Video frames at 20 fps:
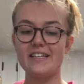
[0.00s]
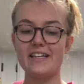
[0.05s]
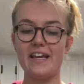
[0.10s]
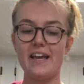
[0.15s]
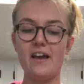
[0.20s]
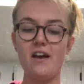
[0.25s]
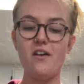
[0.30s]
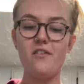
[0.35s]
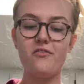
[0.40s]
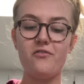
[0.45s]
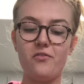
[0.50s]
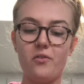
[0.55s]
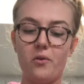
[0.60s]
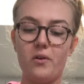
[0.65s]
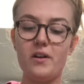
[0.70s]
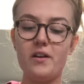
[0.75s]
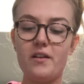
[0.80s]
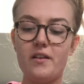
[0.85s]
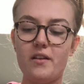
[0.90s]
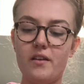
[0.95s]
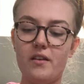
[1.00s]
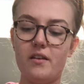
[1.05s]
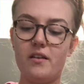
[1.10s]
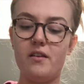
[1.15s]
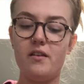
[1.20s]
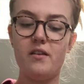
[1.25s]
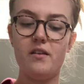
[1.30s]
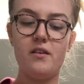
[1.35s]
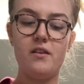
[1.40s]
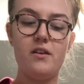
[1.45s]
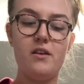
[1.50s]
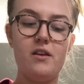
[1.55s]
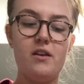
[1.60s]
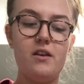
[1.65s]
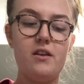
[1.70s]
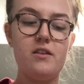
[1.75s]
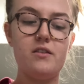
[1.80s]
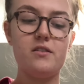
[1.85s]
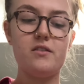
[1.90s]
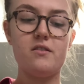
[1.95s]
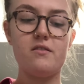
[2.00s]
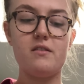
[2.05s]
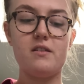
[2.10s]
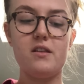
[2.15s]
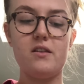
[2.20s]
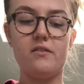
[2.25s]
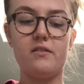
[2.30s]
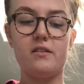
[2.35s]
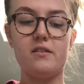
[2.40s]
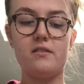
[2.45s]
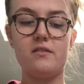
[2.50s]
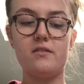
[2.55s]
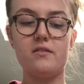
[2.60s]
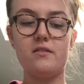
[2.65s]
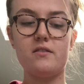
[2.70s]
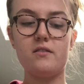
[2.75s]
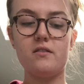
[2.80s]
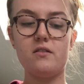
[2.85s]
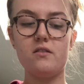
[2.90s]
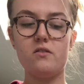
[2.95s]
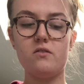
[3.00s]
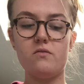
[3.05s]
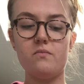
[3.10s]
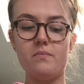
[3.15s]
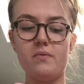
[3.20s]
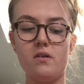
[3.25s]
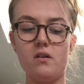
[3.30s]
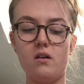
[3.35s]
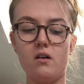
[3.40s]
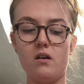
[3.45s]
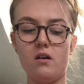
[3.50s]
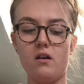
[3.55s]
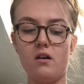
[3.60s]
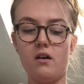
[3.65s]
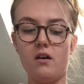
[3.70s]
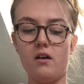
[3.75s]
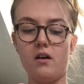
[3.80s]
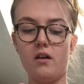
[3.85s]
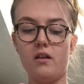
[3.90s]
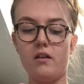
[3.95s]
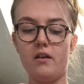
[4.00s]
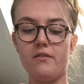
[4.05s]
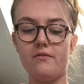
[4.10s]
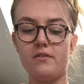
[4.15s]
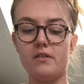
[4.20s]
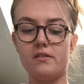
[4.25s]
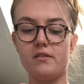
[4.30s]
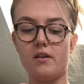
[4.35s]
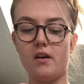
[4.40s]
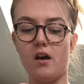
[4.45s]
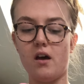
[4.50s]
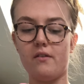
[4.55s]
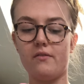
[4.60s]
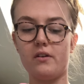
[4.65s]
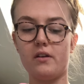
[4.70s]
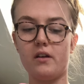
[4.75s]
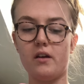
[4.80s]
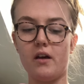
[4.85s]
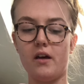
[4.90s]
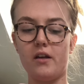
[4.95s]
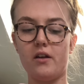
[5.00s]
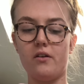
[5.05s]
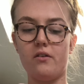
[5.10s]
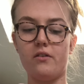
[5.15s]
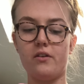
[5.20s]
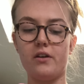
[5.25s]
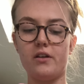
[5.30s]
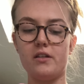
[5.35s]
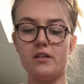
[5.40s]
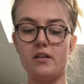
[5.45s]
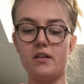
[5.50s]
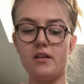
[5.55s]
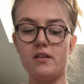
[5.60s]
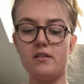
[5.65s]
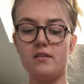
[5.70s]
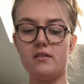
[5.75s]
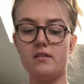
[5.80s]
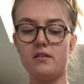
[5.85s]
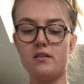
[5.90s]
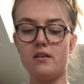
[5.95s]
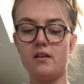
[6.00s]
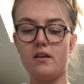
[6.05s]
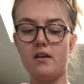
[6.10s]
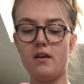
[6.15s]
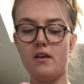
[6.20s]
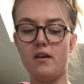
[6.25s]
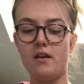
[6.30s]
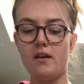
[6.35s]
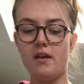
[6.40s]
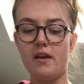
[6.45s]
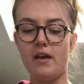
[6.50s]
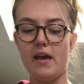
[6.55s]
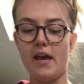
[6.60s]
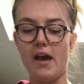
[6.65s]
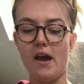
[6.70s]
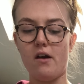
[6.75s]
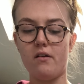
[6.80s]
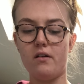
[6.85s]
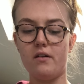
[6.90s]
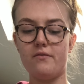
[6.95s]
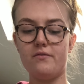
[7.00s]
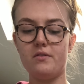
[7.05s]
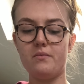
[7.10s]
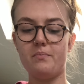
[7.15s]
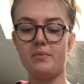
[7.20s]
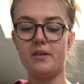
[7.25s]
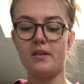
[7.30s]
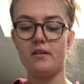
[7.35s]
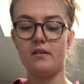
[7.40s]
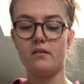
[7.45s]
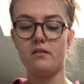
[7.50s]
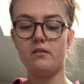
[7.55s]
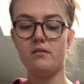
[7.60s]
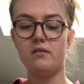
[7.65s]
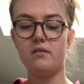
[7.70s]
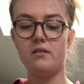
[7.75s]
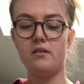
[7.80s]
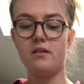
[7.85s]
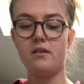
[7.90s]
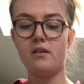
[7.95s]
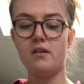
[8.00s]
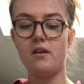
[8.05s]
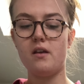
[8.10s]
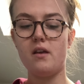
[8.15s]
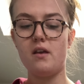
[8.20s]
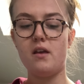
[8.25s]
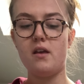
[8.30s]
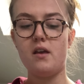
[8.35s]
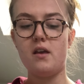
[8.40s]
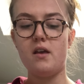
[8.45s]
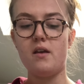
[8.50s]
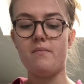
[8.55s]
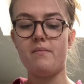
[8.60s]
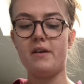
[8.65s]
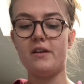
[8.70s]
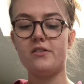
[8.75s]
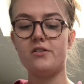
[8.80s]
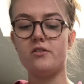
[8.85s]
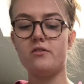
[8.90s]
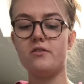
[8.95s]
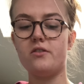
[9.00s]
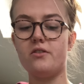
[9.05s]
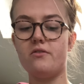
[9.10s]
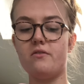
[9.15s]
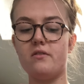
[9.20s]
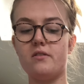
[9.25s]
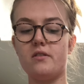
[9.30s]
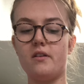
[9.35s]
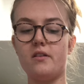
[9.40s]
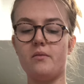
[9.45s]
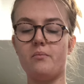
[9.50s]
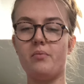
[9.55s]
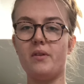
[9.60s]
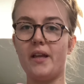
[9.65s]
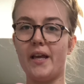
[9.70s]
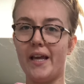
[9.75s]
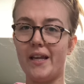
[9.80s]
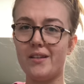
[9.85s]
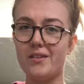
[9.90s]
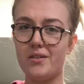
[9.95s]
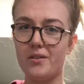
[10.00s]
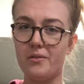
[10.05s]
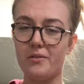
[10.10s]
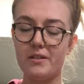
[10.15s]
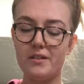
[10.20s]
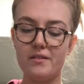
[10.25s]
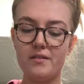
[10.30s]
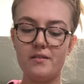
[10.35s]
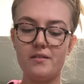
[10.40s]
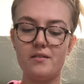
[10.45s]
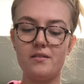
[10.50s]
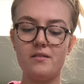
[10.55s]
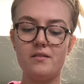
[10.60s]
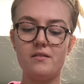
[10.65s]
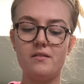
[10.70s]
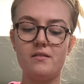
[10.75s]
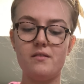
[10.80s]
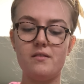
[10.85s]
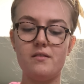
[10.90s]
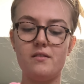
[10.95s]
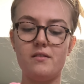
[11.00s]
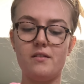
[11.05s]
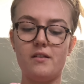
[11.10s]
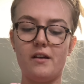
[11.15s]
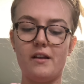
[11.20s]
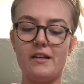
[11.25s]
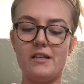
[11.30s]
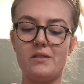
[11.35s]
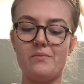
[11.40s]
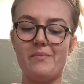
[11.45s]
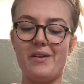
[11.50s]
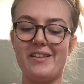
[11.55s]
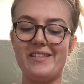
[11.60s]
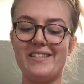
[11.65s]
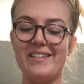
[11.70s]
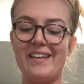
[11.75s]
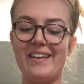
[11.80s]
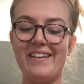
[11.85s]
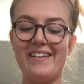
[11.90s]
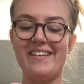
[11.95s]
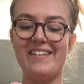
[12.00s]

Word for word: get a fork, so then you can scoop all of this avocado goodness out of the peel. Make sure to do this on the plate so it's not as messy.